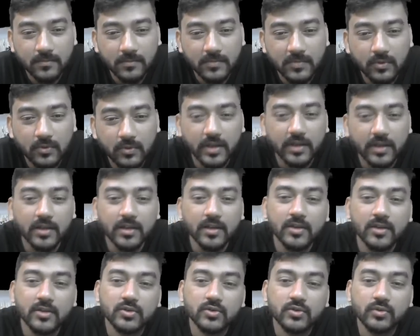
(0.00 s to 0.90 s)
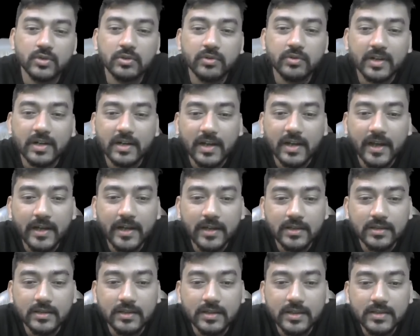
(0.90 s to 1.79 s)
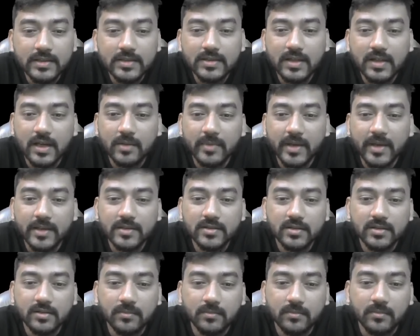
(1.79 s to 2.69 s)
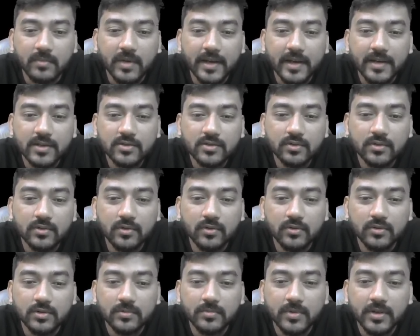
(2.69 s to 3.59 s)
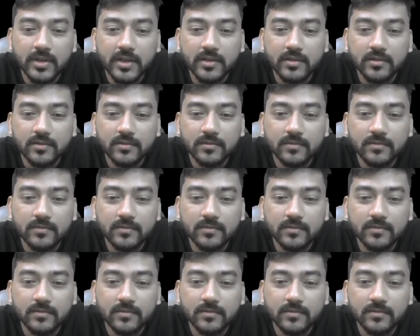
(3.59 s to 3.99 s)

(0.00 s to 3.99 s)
Okay, so you can write this term as minus 1 whole to the power n.